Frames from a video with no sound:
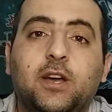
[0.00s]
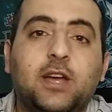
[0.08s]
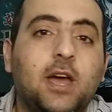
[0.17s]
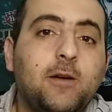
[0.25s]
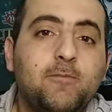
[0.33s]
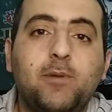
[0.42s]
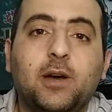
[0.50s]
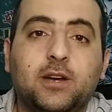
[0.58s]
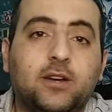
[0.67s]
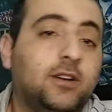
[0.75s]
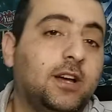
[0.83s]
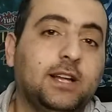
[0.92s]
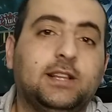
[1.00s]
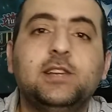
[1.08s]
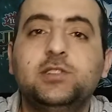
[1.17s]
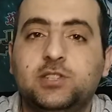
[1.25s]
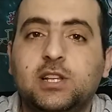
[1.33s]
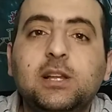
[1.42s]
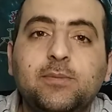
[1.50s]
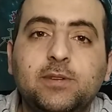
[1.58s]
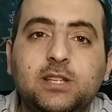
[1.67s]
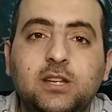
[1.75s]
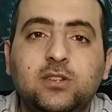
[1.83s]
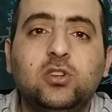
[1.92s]
came back, at least
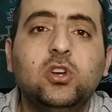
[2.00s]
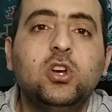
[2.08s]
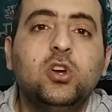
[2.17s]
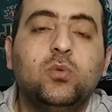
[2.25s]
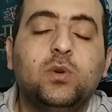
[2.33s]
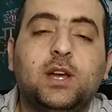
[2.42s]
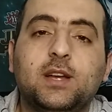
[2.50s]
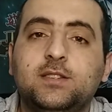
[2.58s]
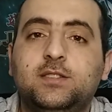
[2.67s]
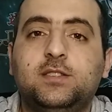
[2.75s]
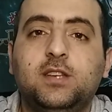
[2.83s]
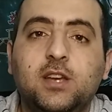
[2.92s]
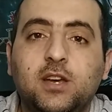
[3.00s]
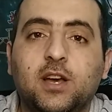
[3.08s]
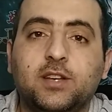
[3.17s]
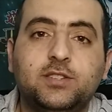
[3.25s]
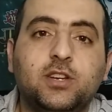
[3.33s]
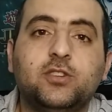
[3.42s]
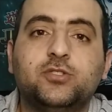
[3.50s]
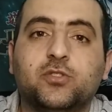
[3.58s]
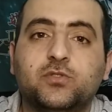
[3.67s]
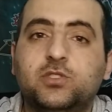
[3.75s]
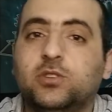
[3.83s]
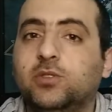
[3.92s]
limited, we can see a surge of
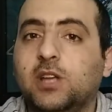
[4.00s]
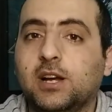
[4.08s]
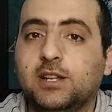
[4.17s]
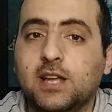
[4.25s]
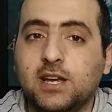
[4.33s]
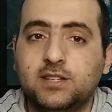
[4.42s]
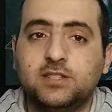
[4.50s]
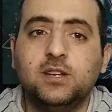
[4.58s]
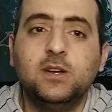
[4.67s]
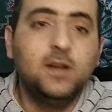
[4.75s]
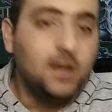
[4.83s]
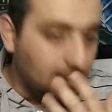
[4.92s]
Zodiac decks.